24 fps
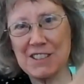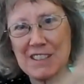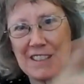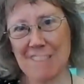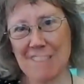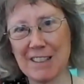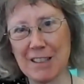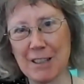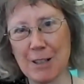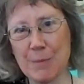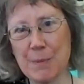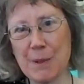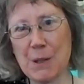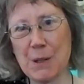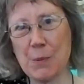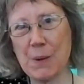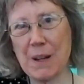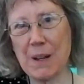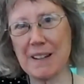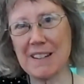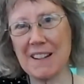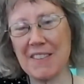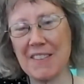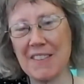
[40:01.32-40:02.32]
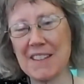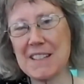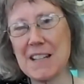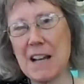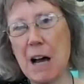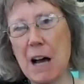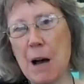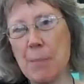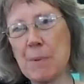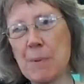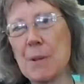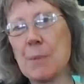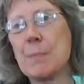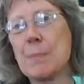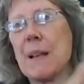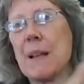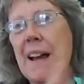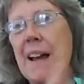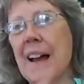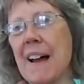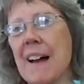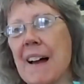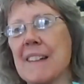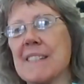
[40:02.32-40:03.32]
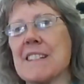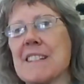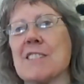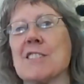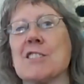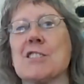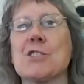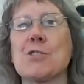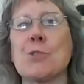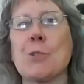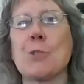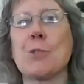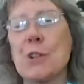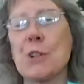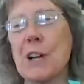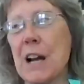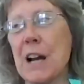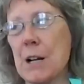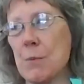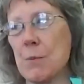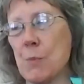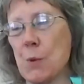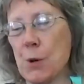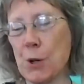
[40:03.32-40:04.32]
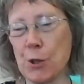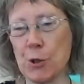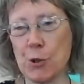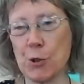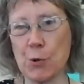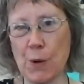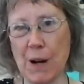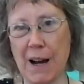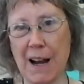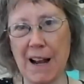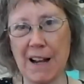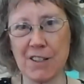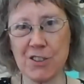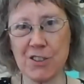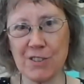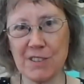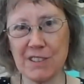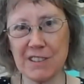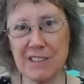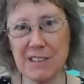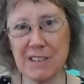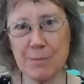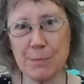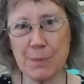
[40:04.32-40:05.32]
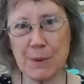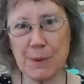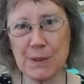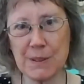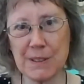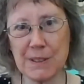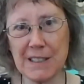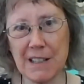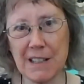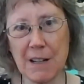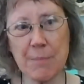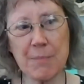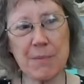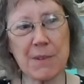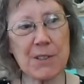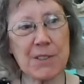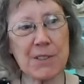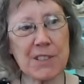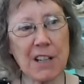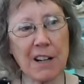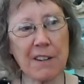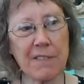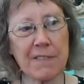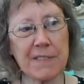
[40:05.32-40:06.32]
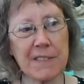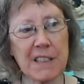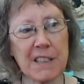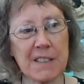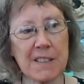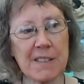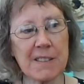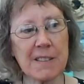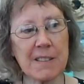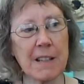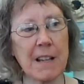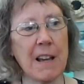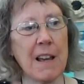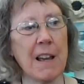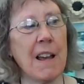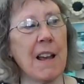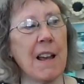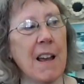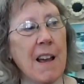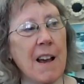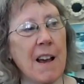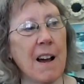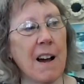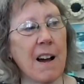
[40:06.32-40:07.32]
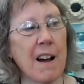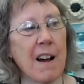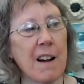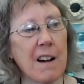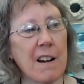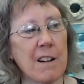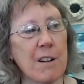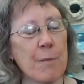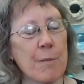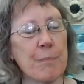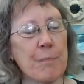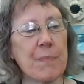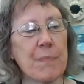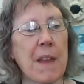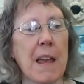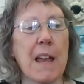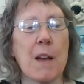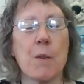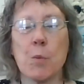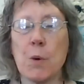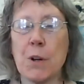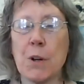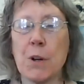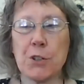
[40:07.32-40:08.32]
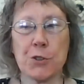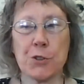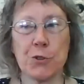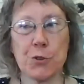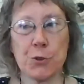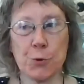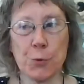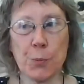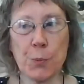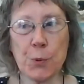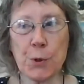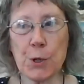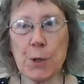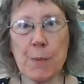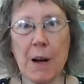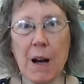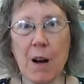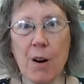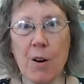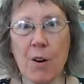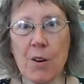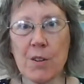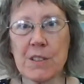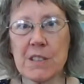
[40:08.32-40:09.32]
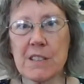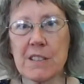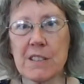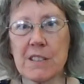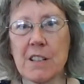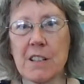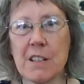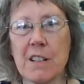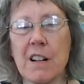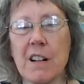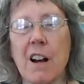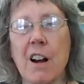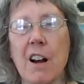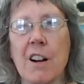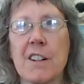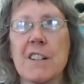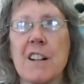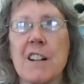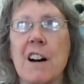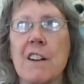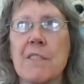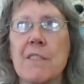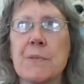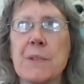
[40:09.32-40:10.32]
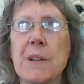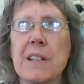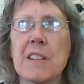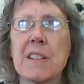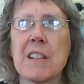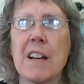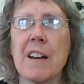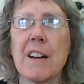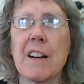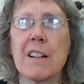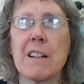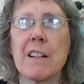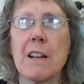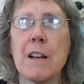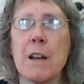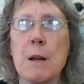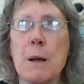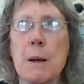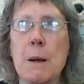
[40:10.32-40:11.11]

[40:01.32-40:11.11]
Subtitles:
just a little bit of wind on the top of the plant. And so you're kind of more gradually building up their toughness. When you do put them out to harden off like that,